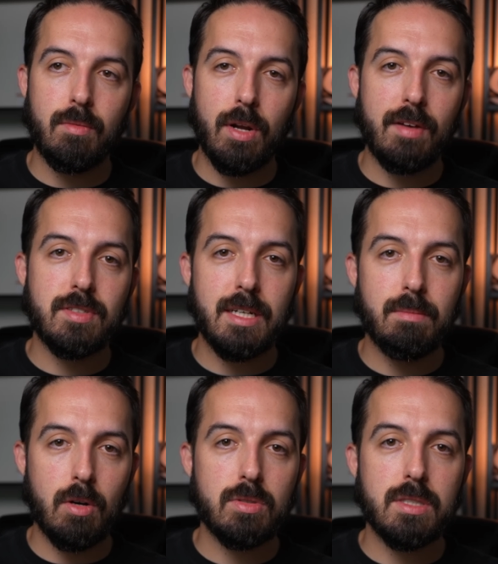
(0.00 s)
what I've
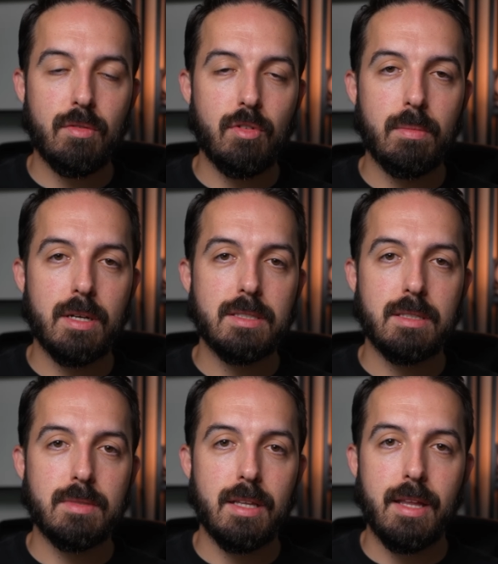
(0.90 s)
seen mostly from
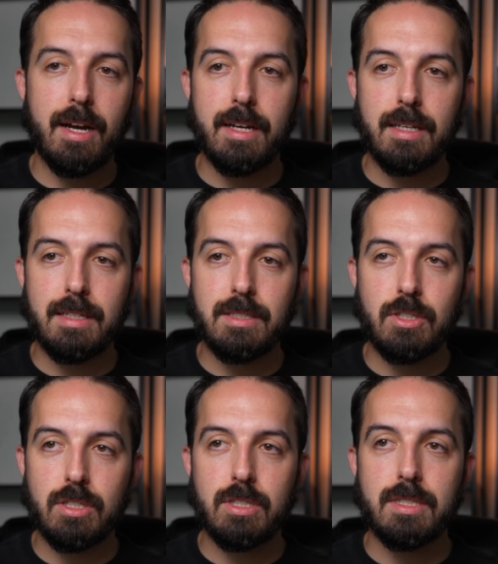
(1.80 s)
Muslims online is
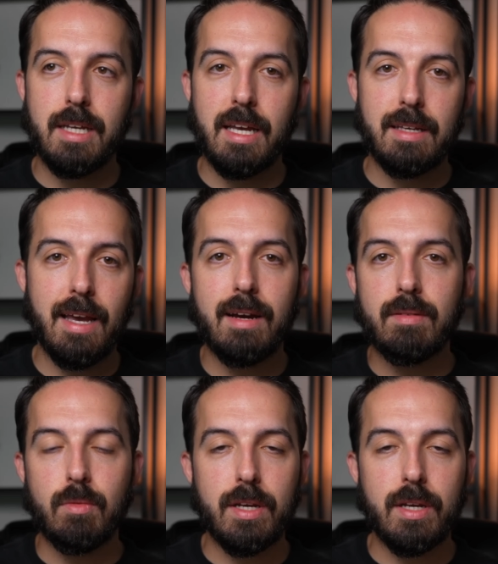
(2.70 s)
just to say, yeah,